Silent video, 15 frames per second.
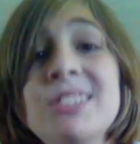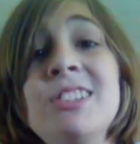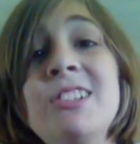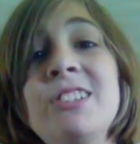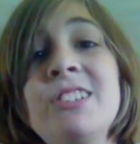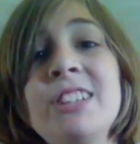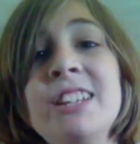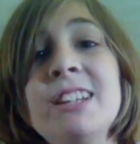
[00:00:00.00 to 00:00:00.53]
is
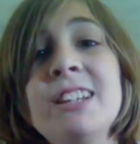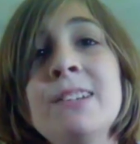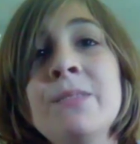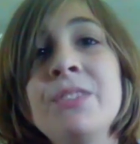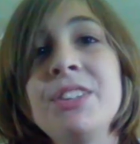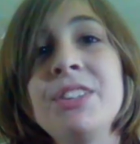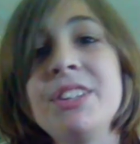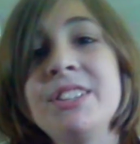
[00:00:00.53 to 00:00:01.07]
literally
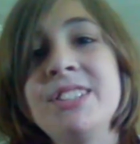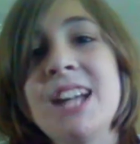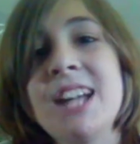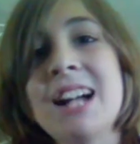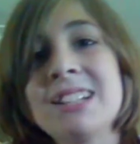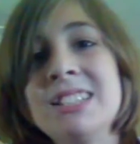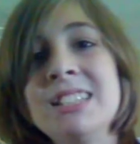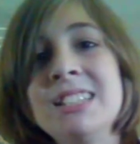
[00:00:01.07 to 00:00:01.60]
the
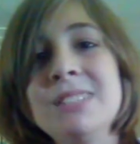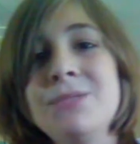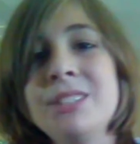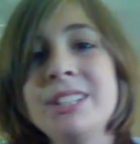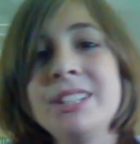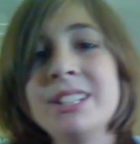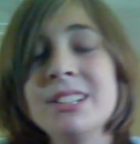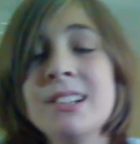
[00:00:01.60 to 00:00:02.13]
exact
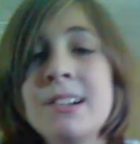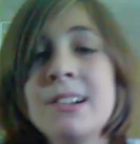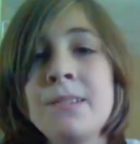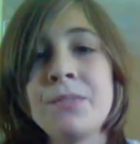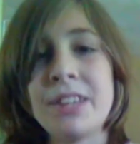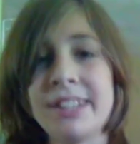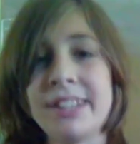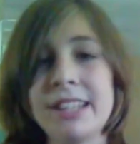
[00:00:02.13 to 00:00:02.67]
TV
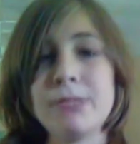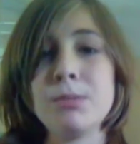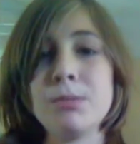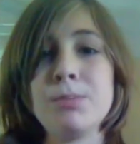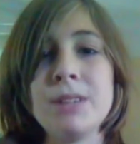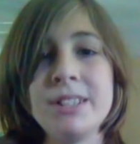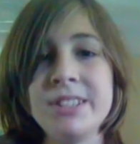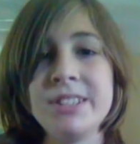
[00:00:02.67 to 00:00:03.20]
that they would
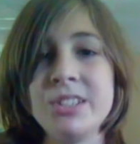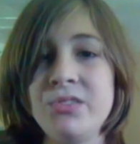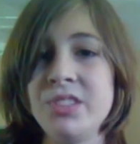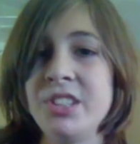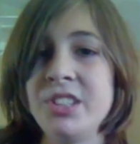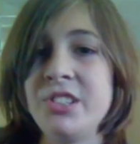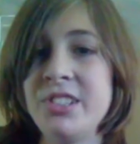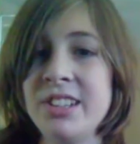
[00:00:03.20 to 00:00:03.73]
play these
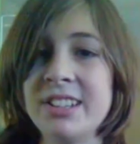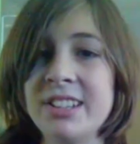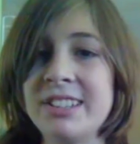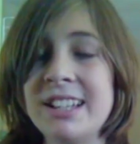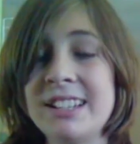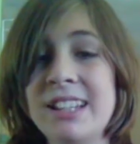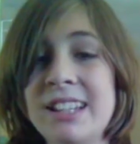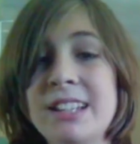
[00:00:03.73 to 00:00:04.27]
that
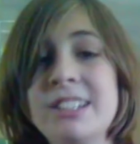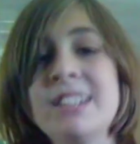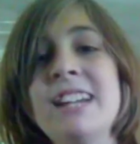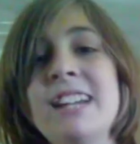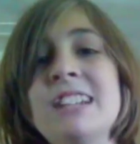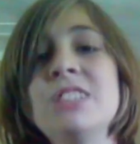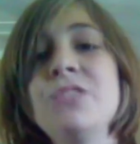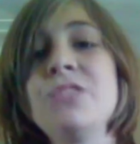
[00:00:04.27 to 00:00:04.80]
they
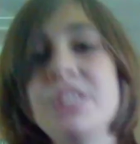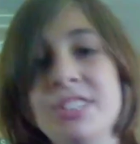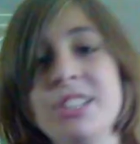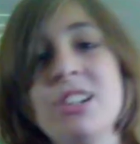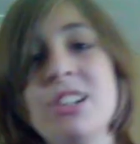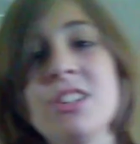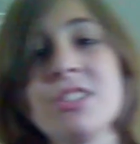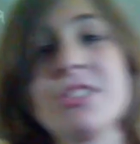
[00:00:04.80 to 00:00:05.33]
connected
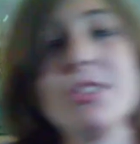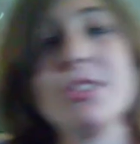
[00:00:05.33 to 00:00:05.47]
VCRs